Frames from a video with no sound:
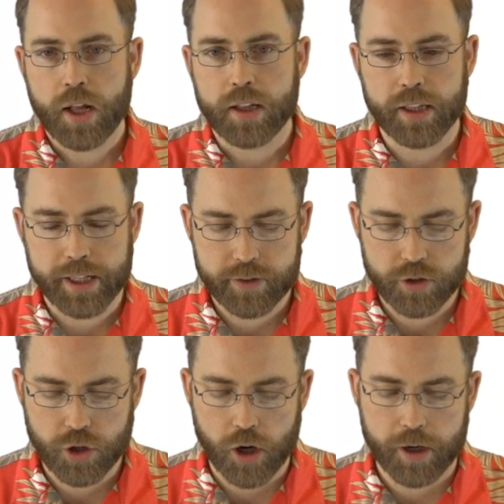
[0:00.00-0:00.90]
let's
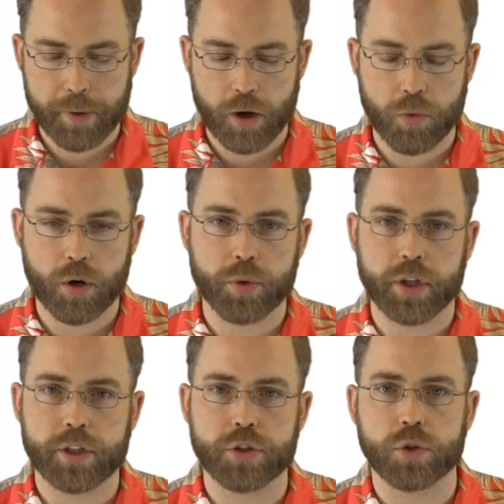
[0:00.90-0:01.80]
talk about what we're
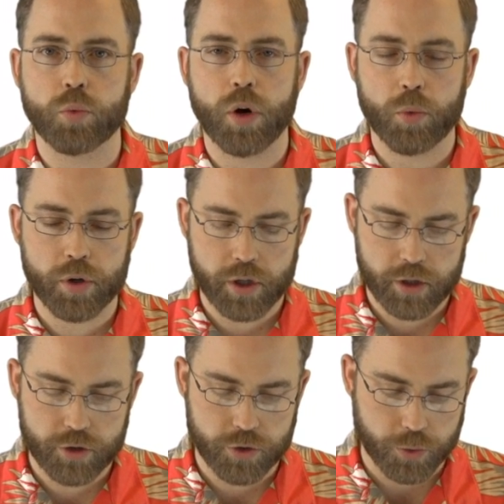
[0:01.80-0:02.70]
going to do. What we're going
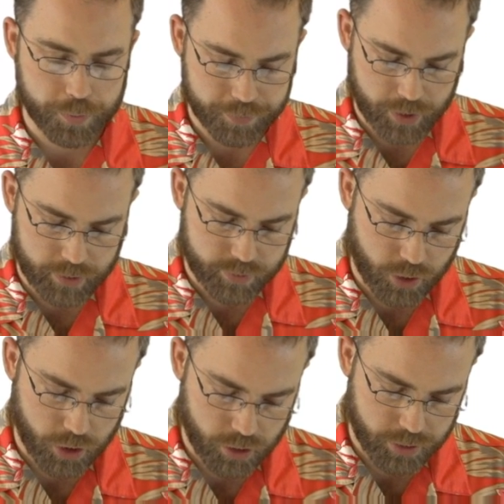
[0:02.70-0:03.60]
to do, it's
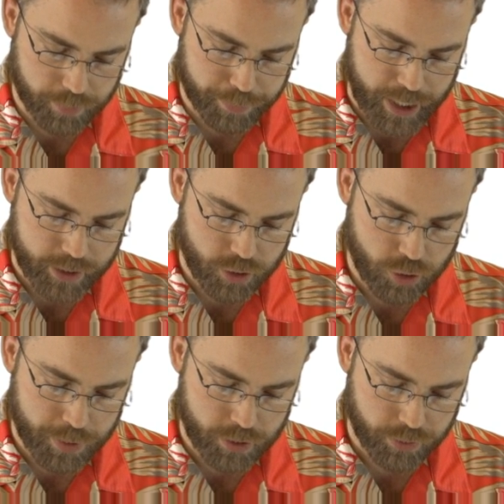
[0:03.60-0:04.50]
called the
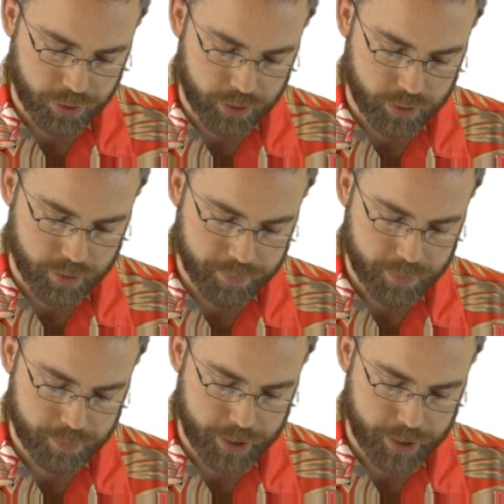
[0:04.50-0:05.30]
binomial theorem,